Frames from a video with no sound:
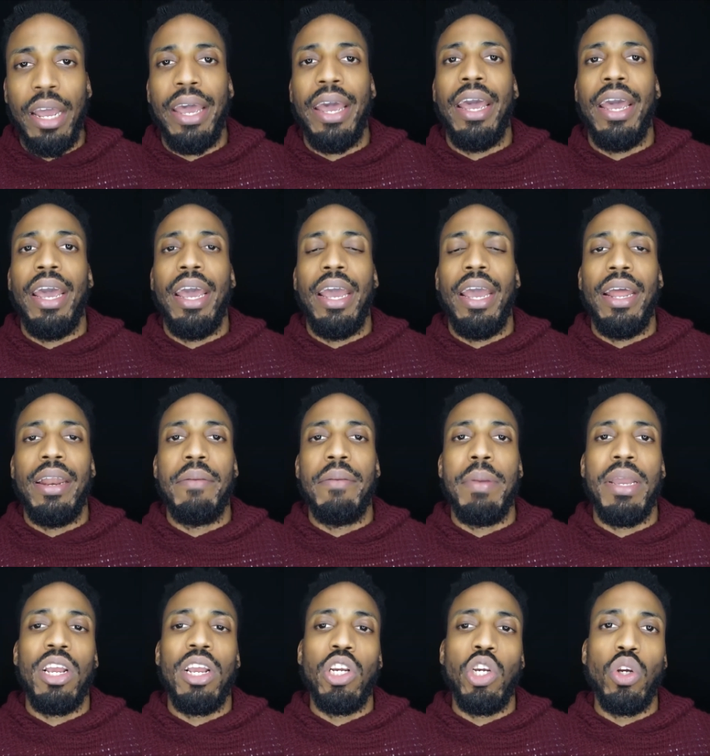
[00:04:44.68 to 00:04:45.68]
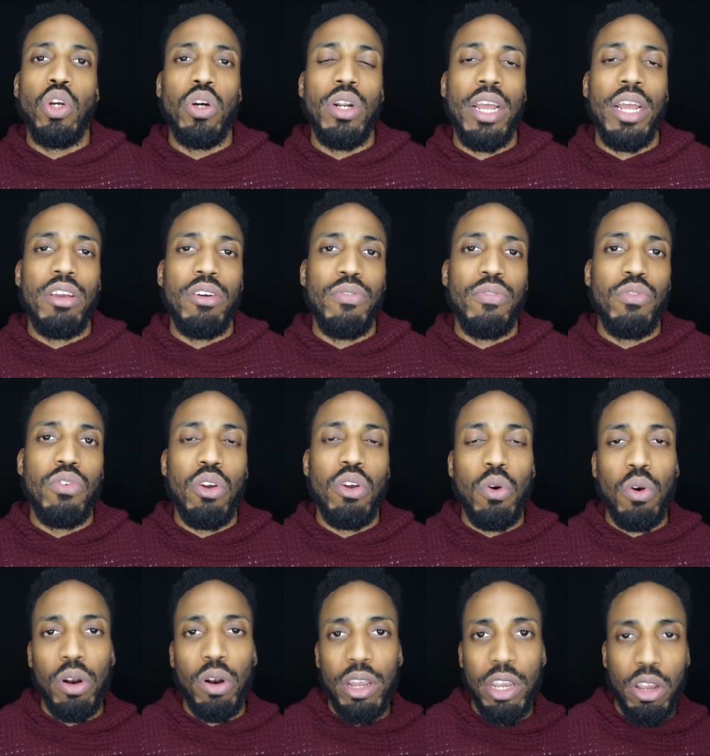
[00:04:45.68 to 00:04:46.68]
and making sure that you're
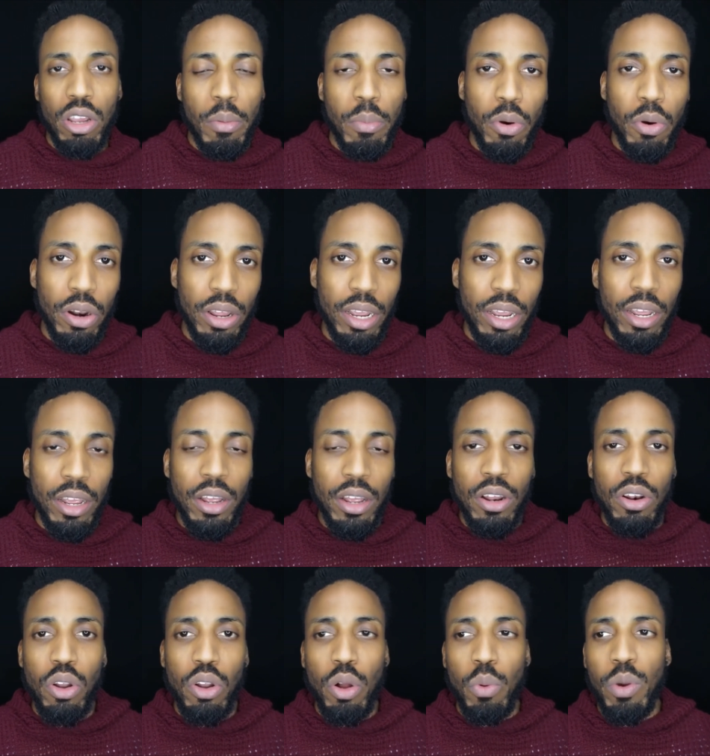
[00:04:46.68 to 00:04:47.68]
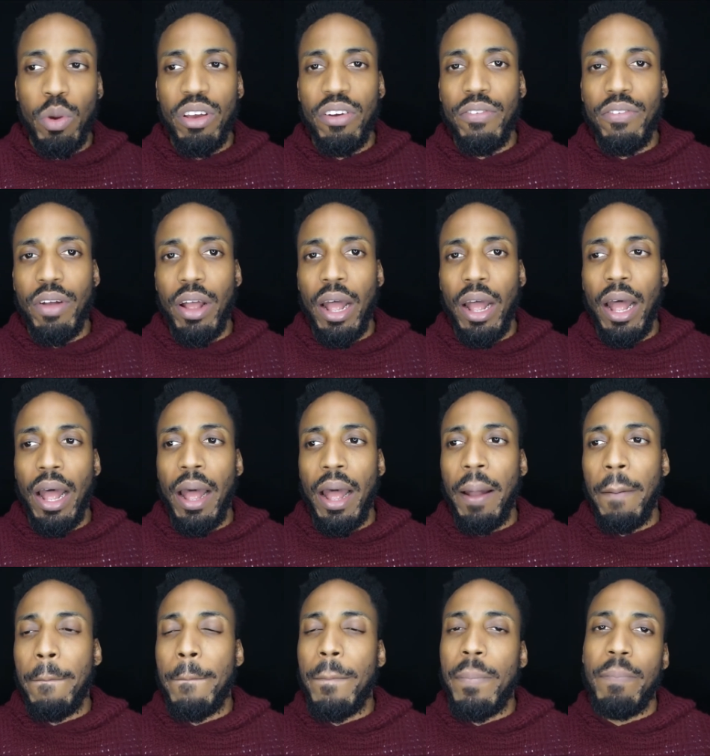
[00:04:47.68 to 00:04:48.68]
fueling your body not with
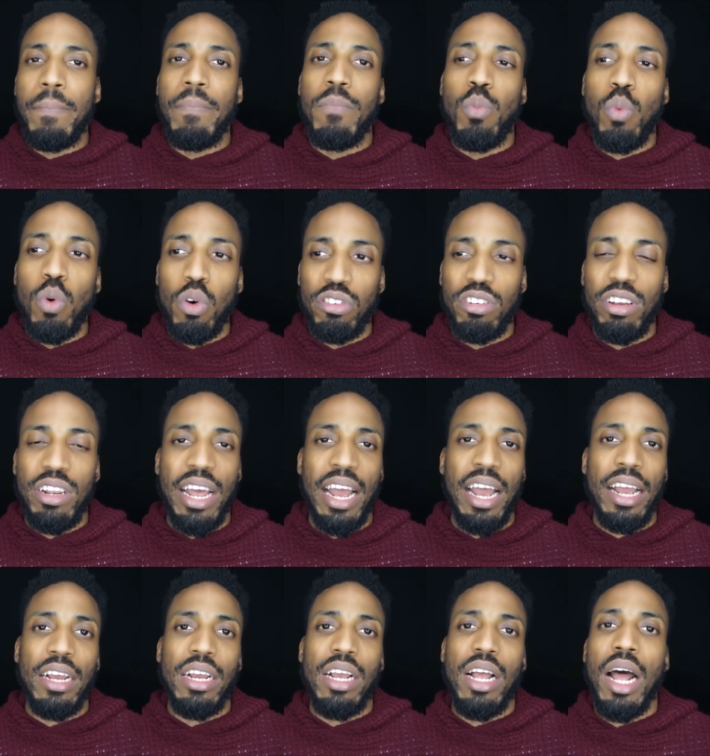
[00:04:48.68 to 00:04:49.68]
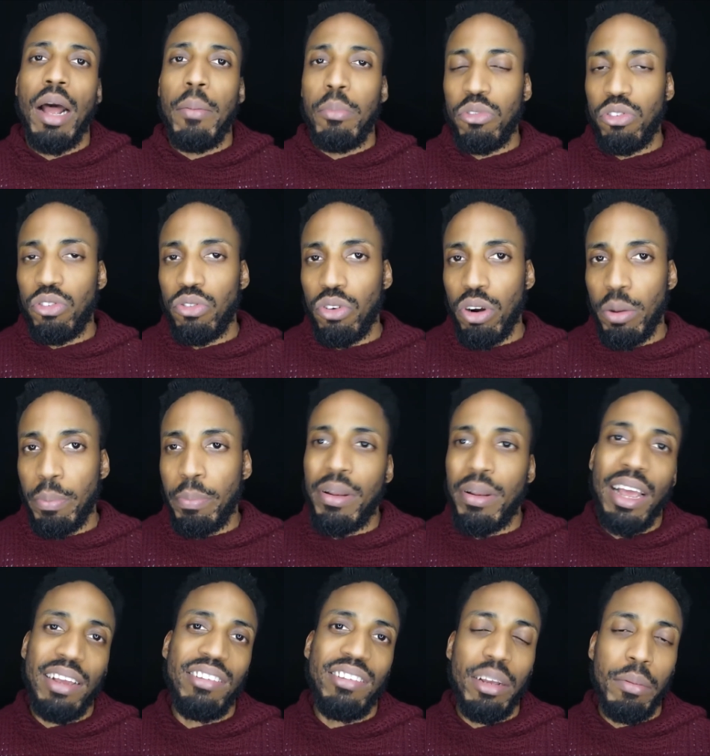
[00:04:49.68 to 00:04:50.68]
uh, water that comes from
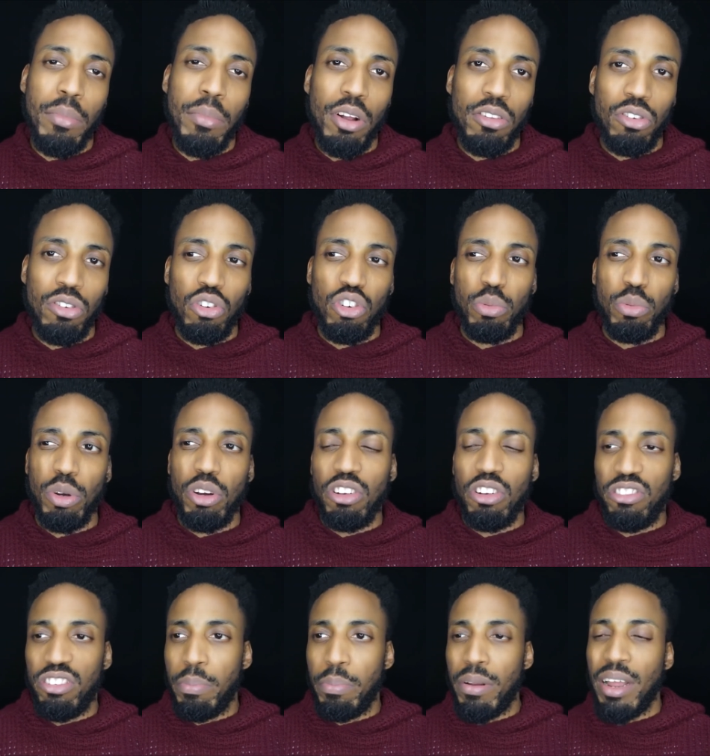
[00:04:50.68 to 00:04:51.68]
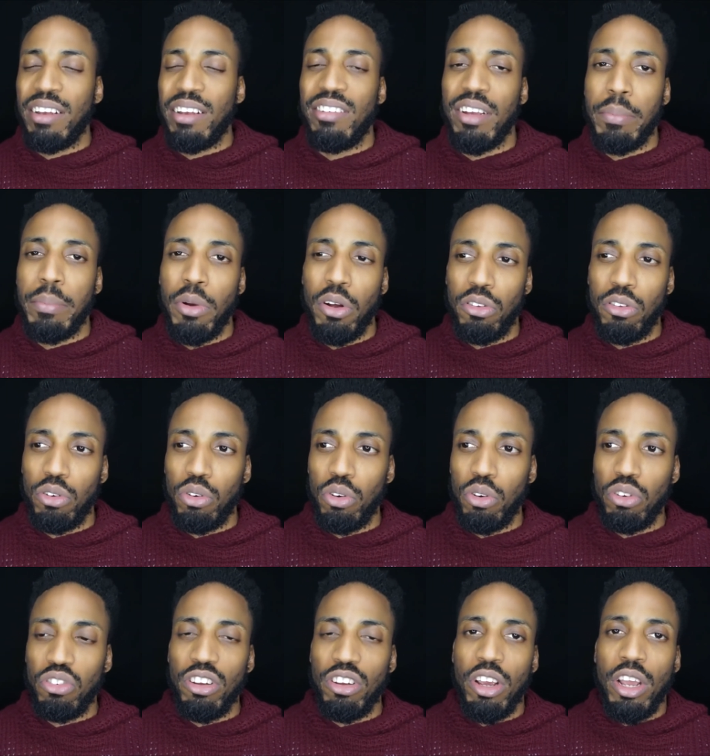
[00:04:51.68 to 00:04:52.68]
plastic bottles, because the plastic
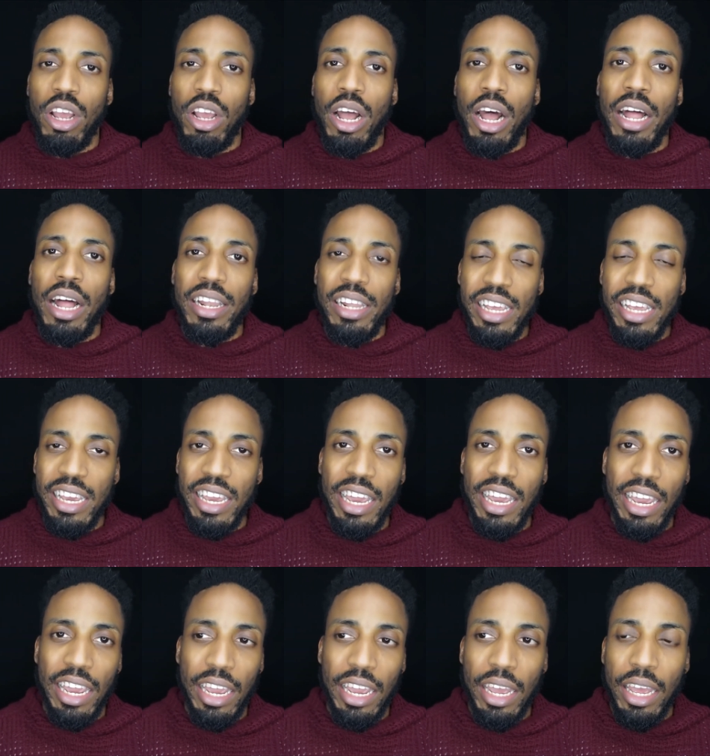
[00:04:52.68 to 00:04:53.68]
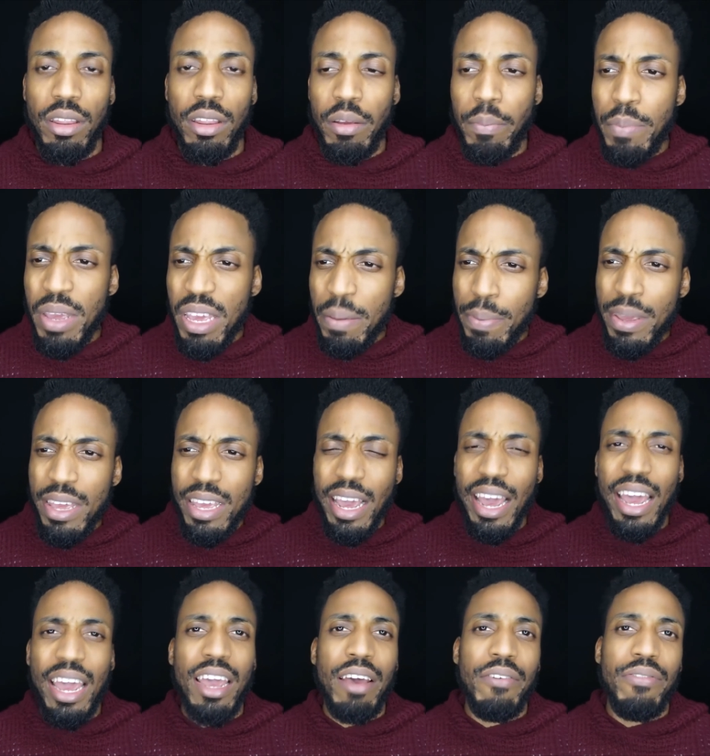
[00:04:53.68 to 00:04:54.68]
bottles are leaking the B
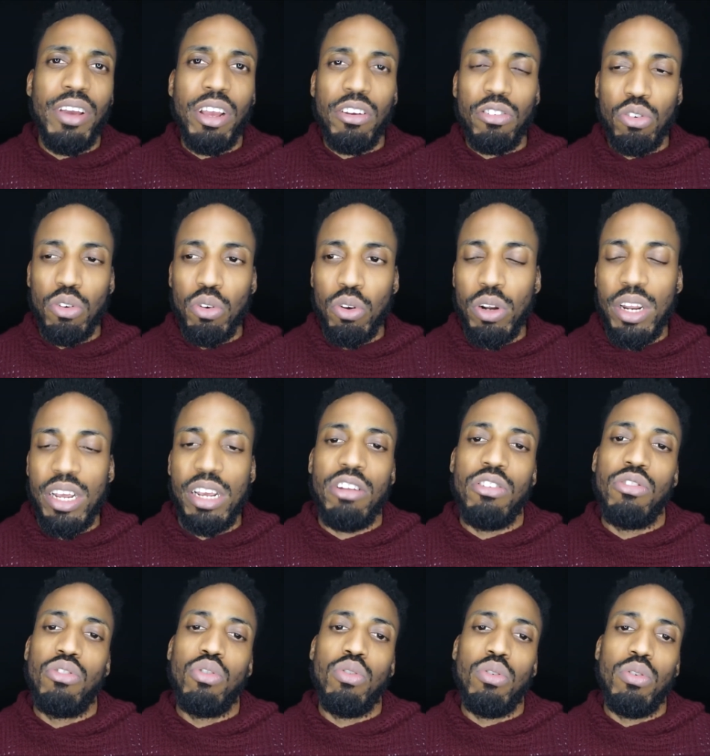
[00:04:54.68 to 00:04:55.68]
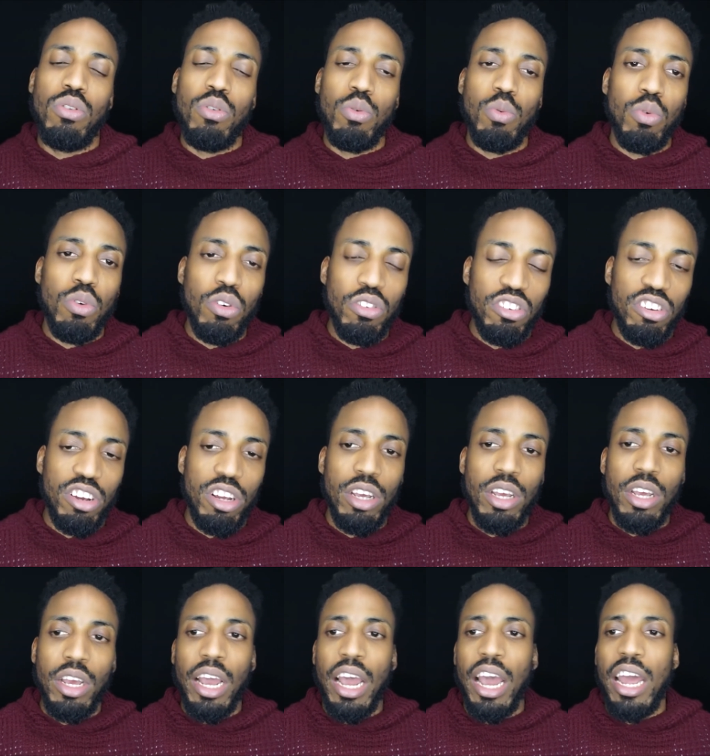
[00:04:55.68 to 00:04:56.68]
P A, I think it's called, into the
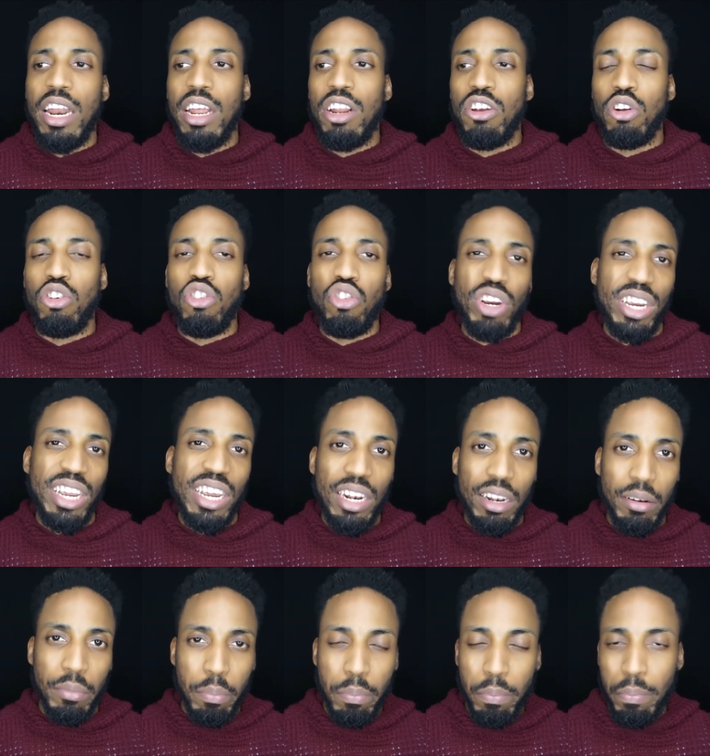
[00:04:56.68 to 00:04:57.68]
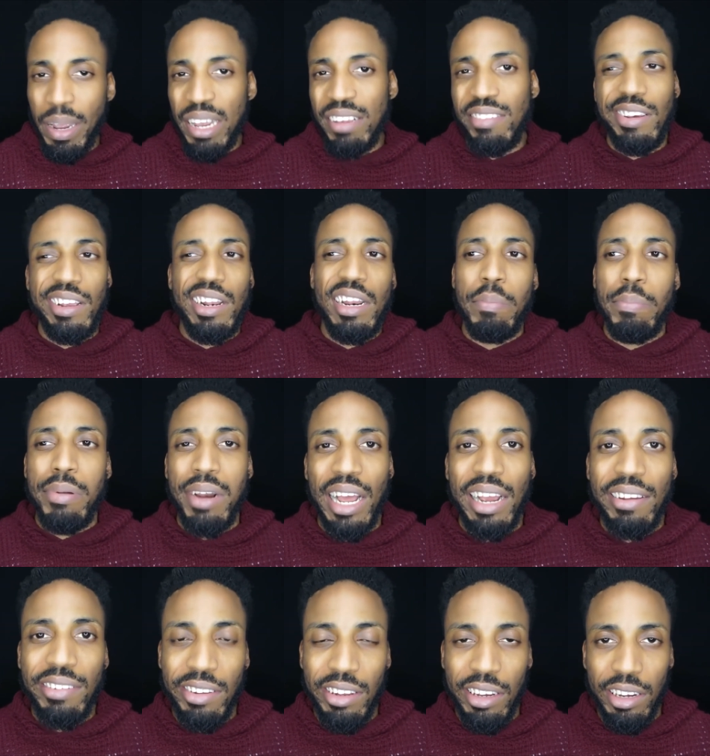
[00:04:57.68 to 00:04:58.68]
water, and then you're drinking basically
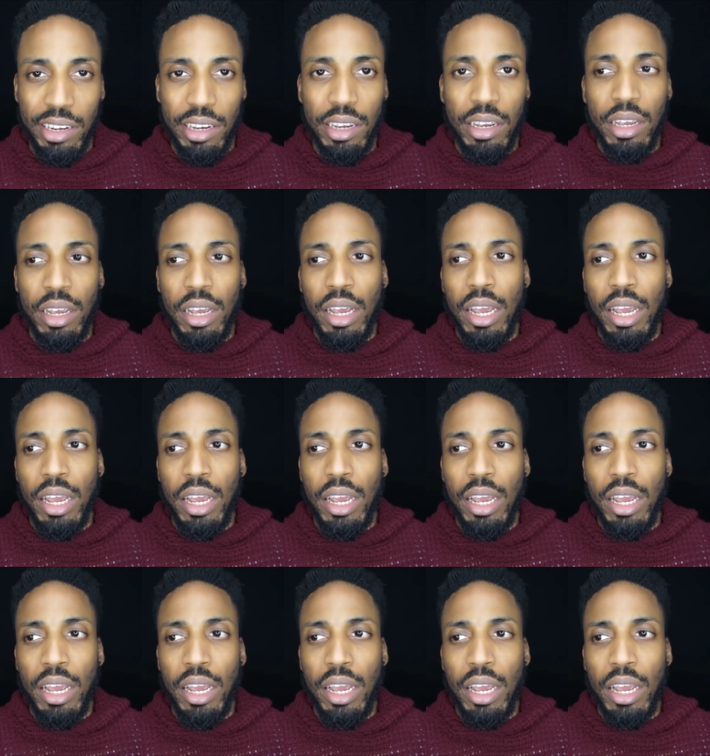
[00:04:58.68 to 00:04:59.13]
plastic,